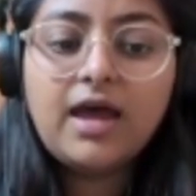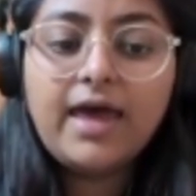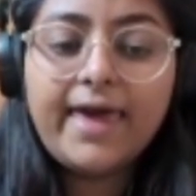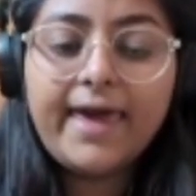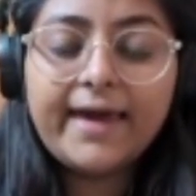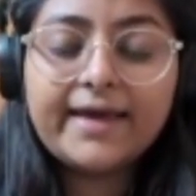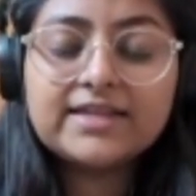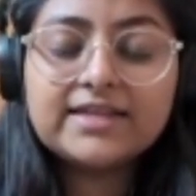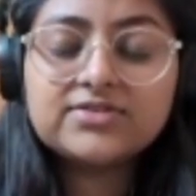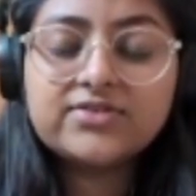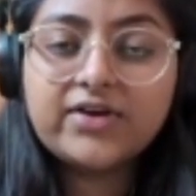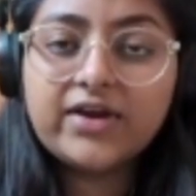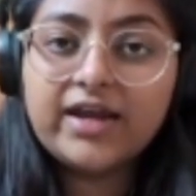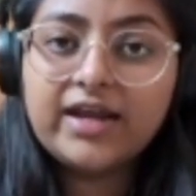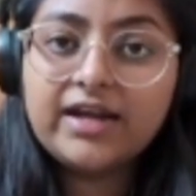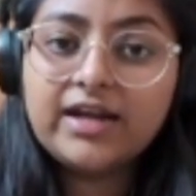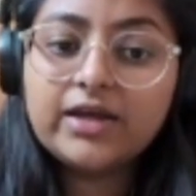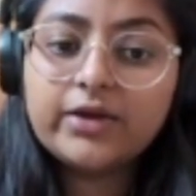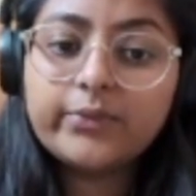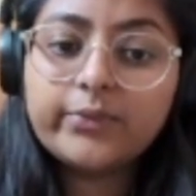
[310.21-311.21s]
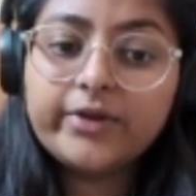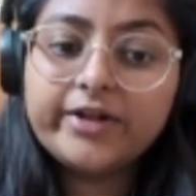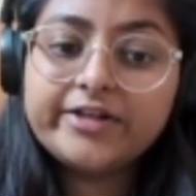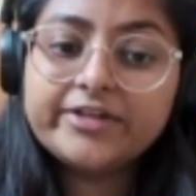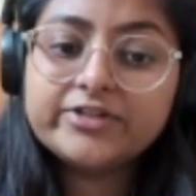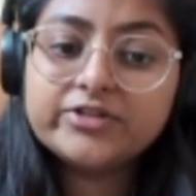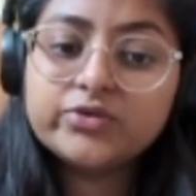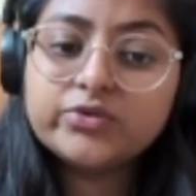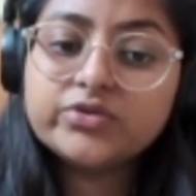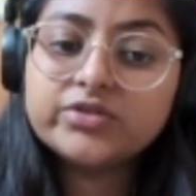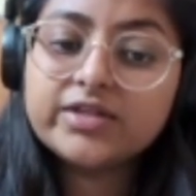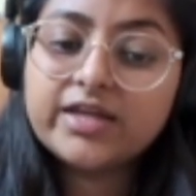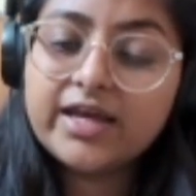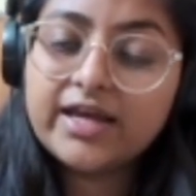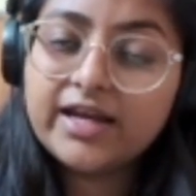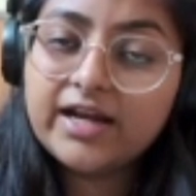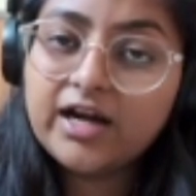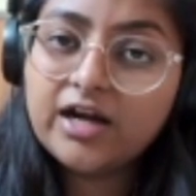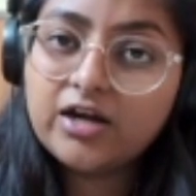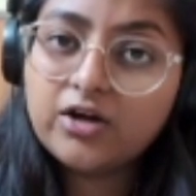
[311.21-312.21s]
x train equals to
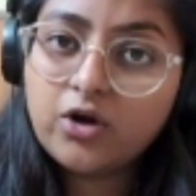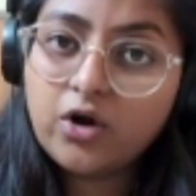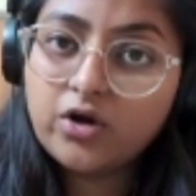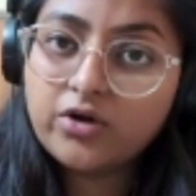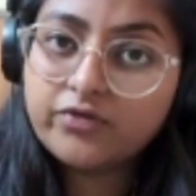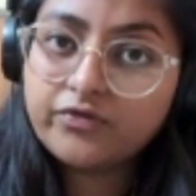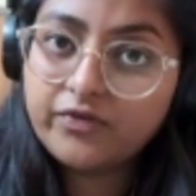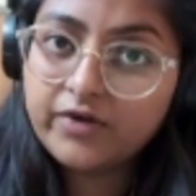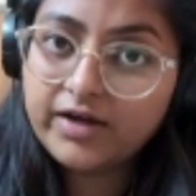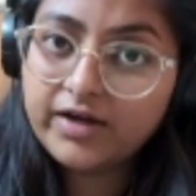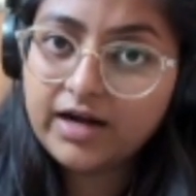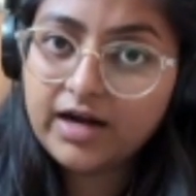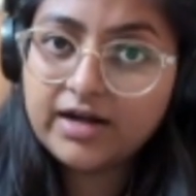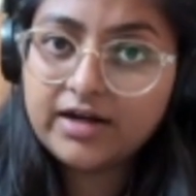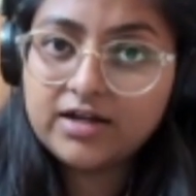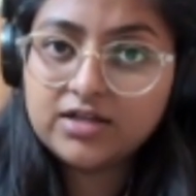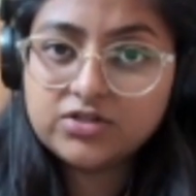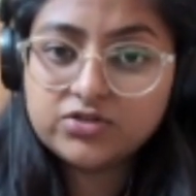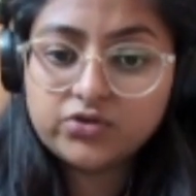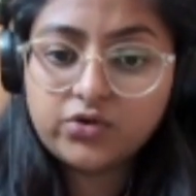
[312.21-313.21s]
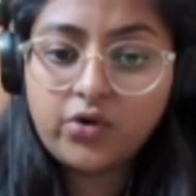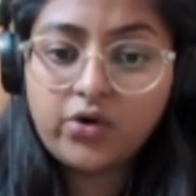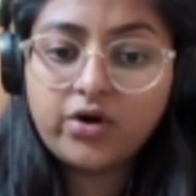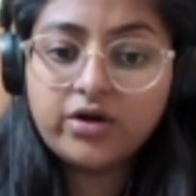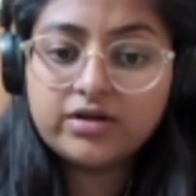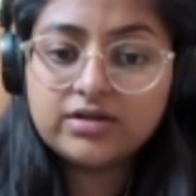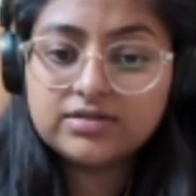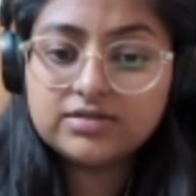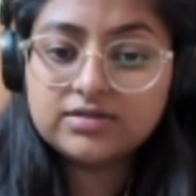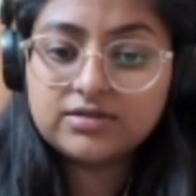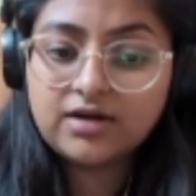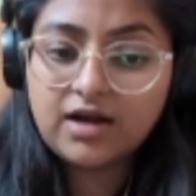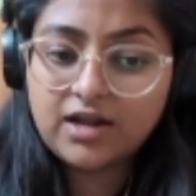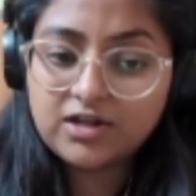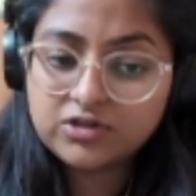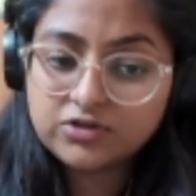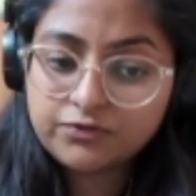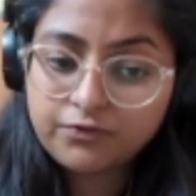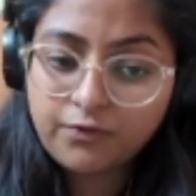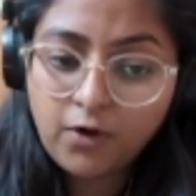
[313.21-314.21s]
scalar dot fit underscore
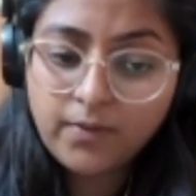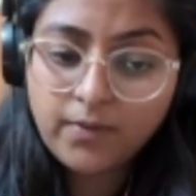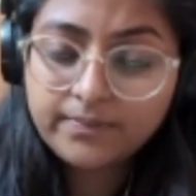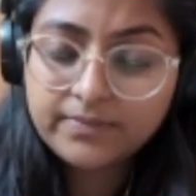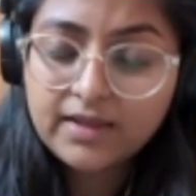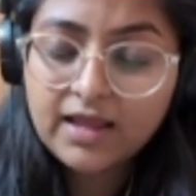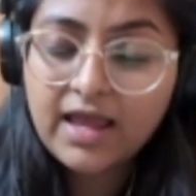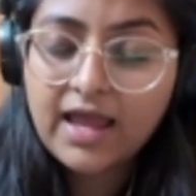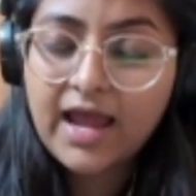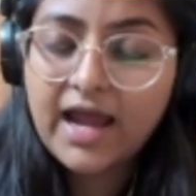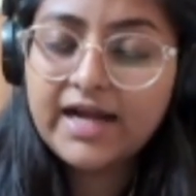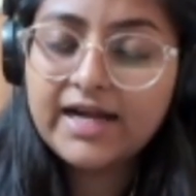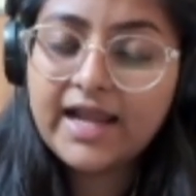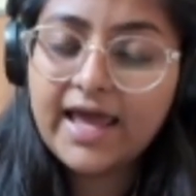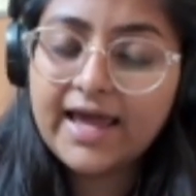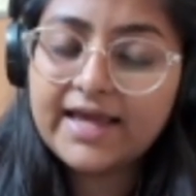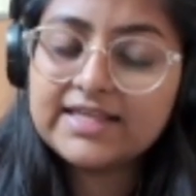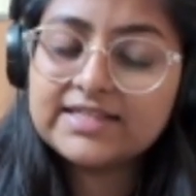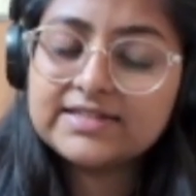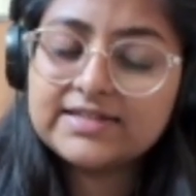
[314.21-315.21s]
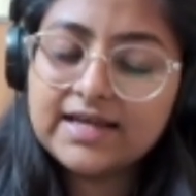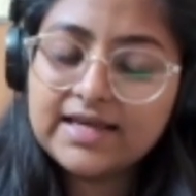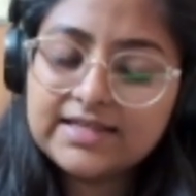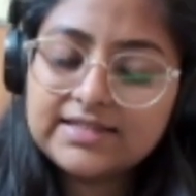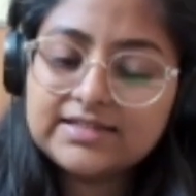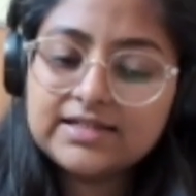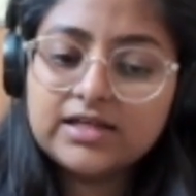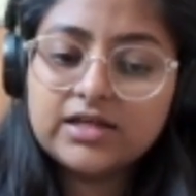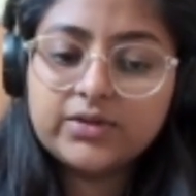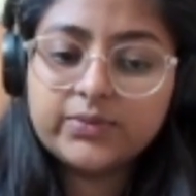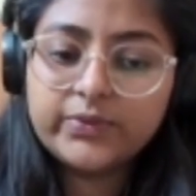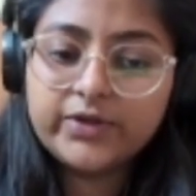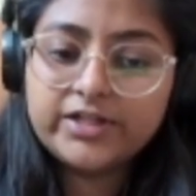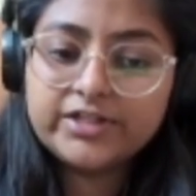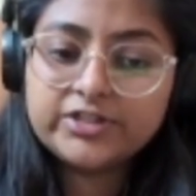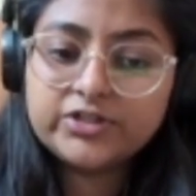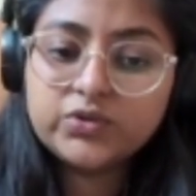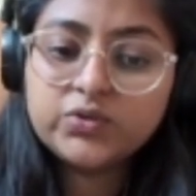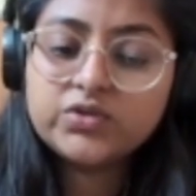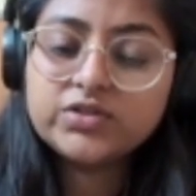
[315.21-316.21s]
transform, and x test
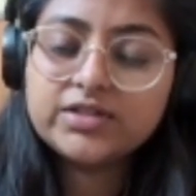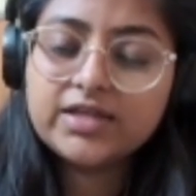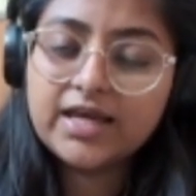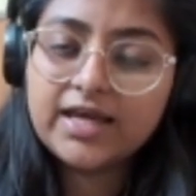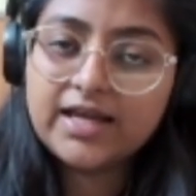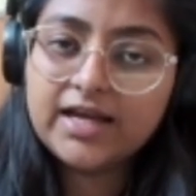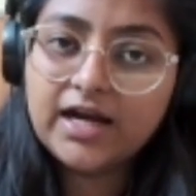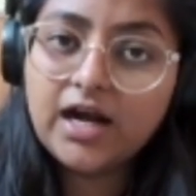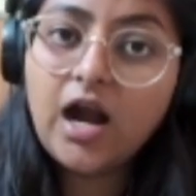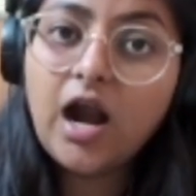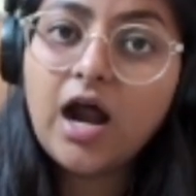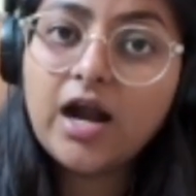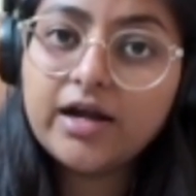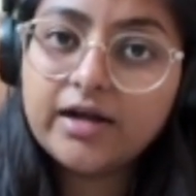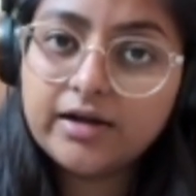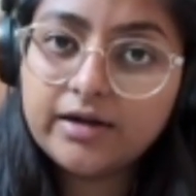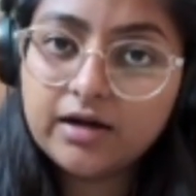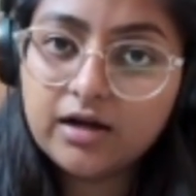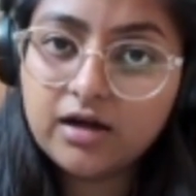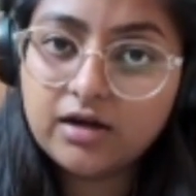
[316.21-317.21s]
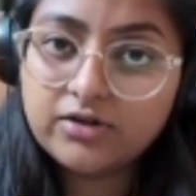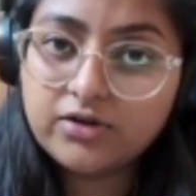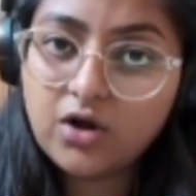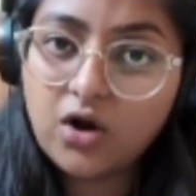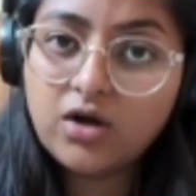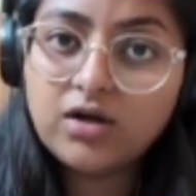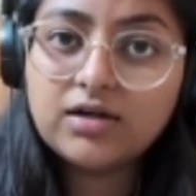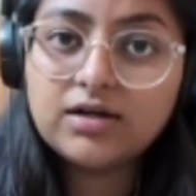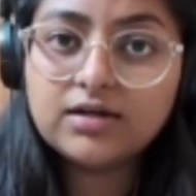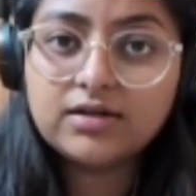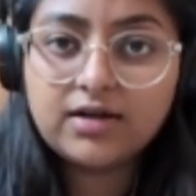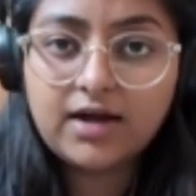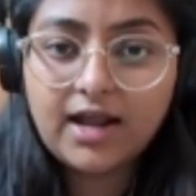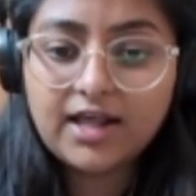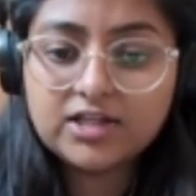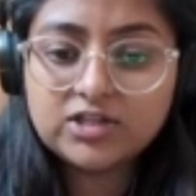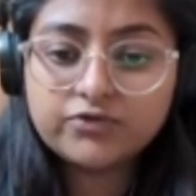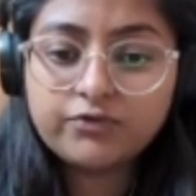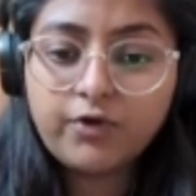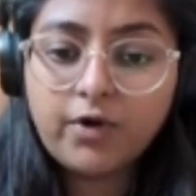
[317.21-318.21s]
equals to scalar dot
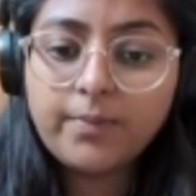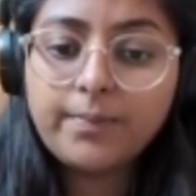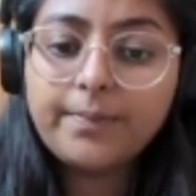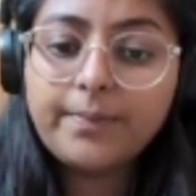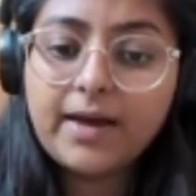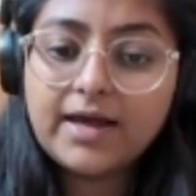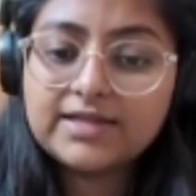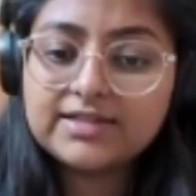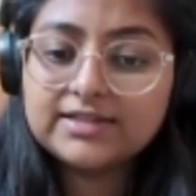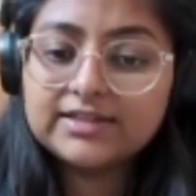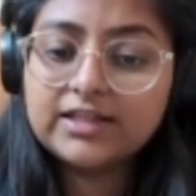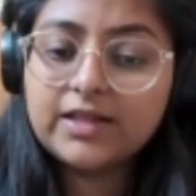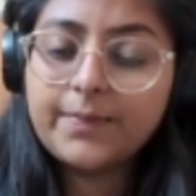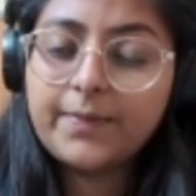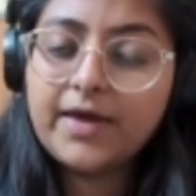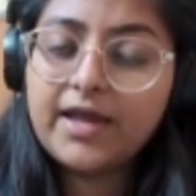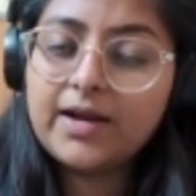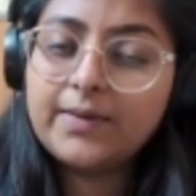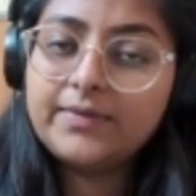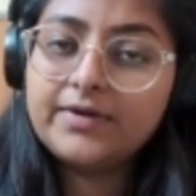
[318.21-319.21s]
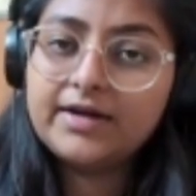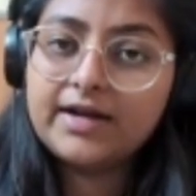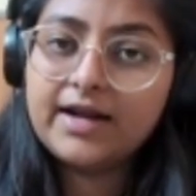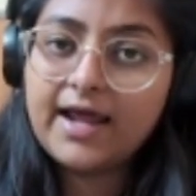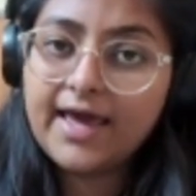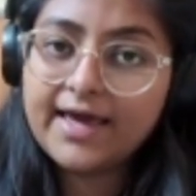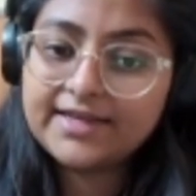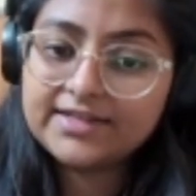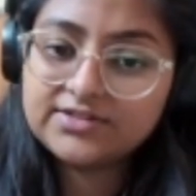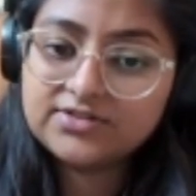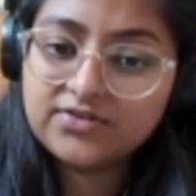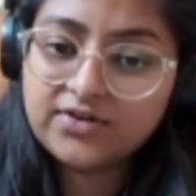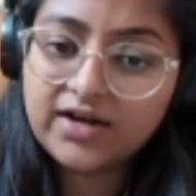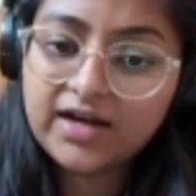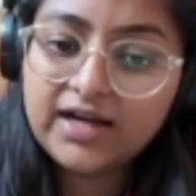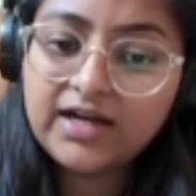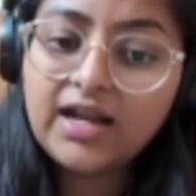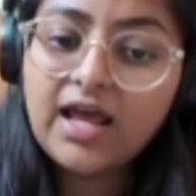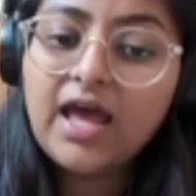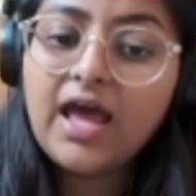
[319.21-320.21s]
transform, passing the parameter x
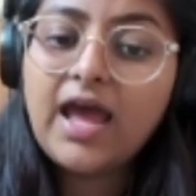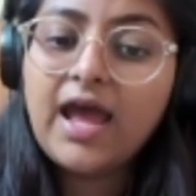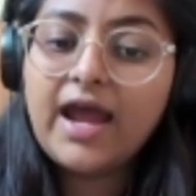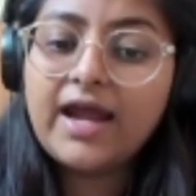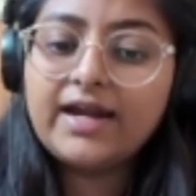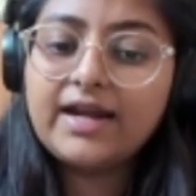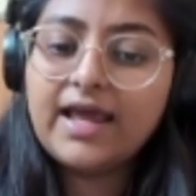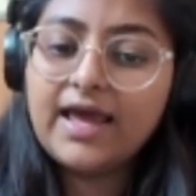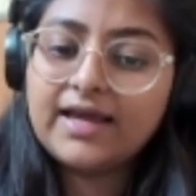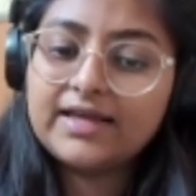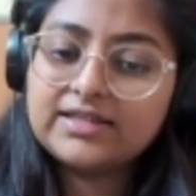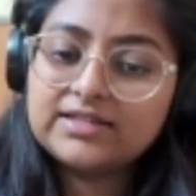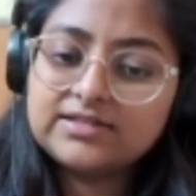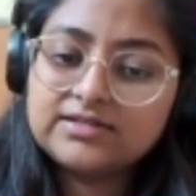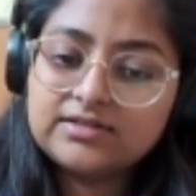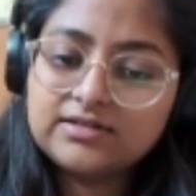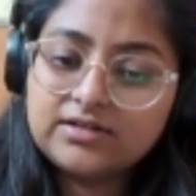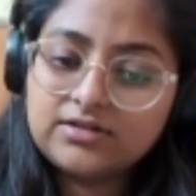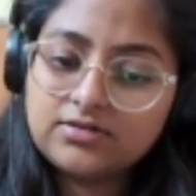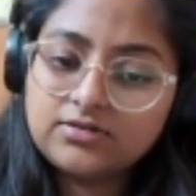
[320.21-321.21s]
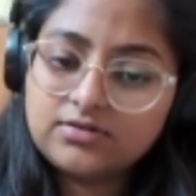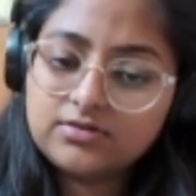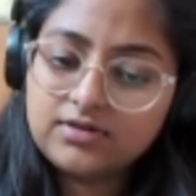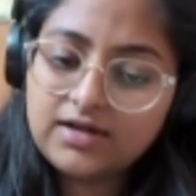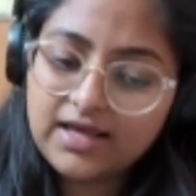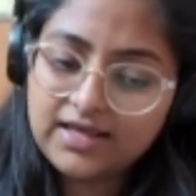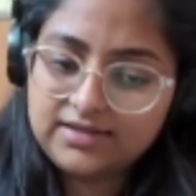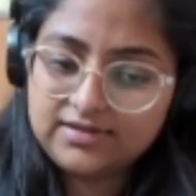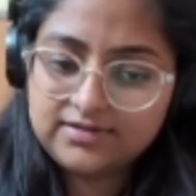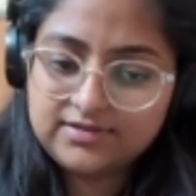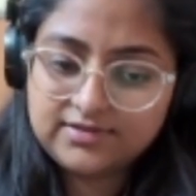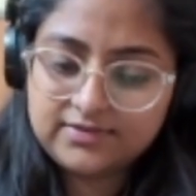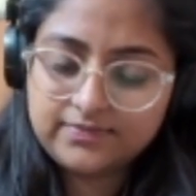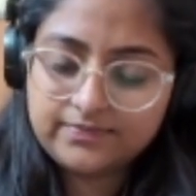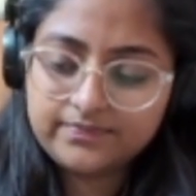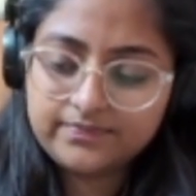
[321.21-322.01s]
train and x test.